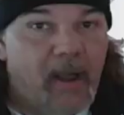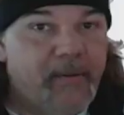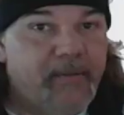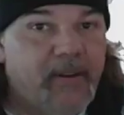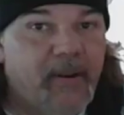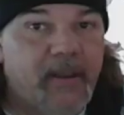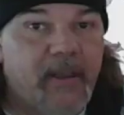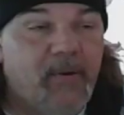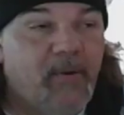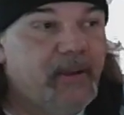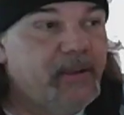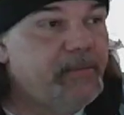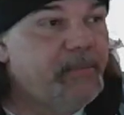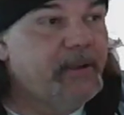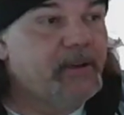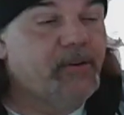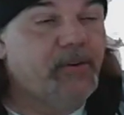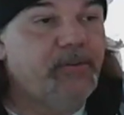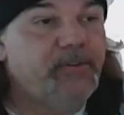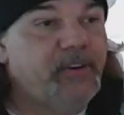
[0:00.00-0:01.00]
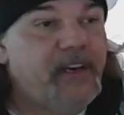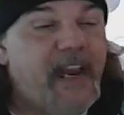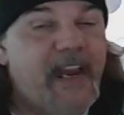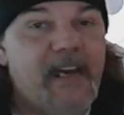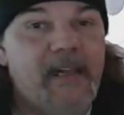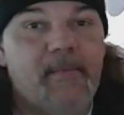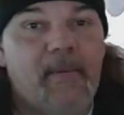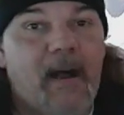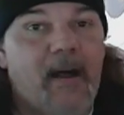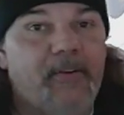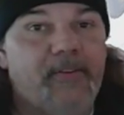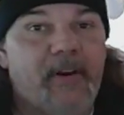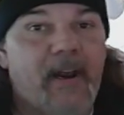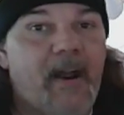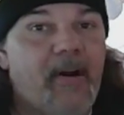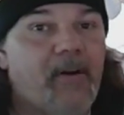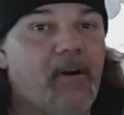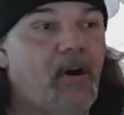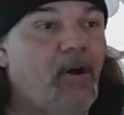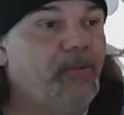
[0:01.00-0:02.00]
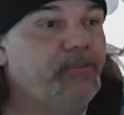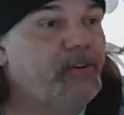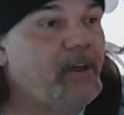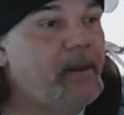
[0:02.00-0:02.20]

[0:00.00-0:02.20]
I tell you what, you'd be cruising 80 miles an hour and all of